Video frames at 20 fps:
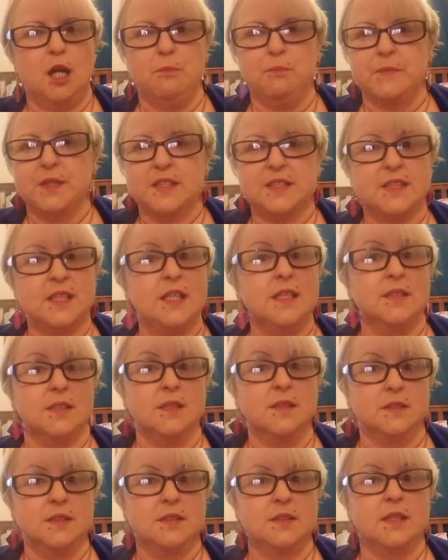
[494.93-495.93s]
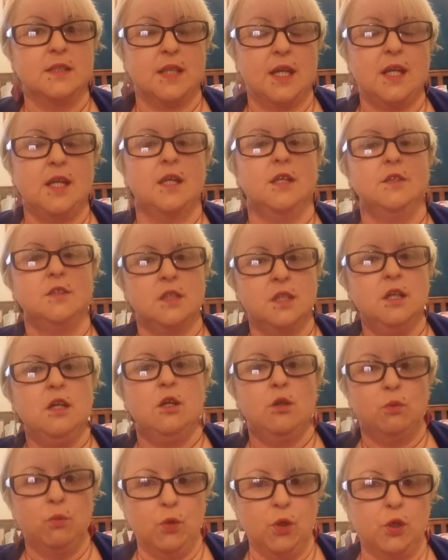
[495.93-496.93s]
seasons that they had
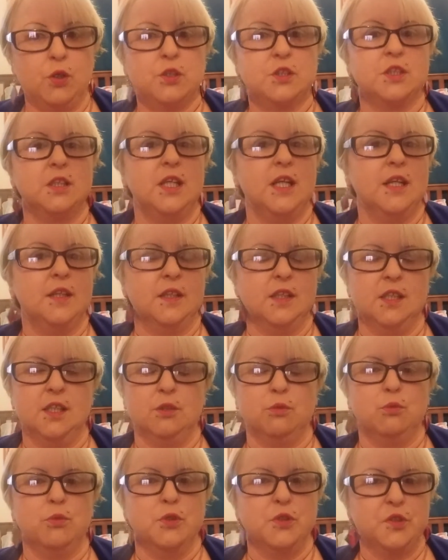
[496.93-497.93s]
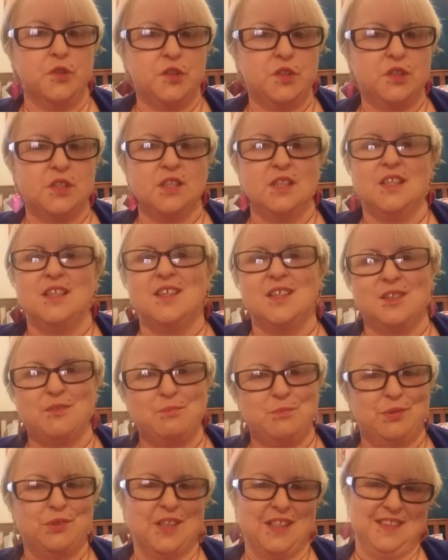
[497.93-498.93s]
worked together. It was
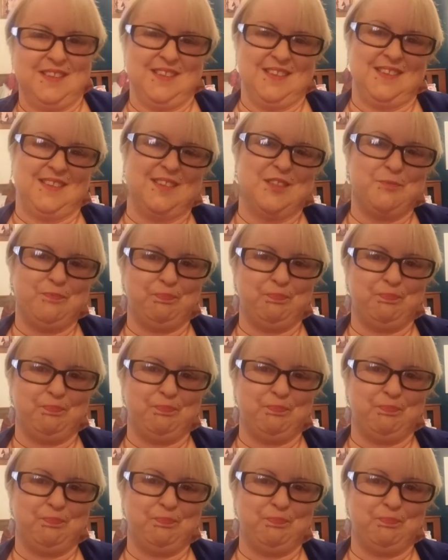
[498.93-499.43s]
priceless.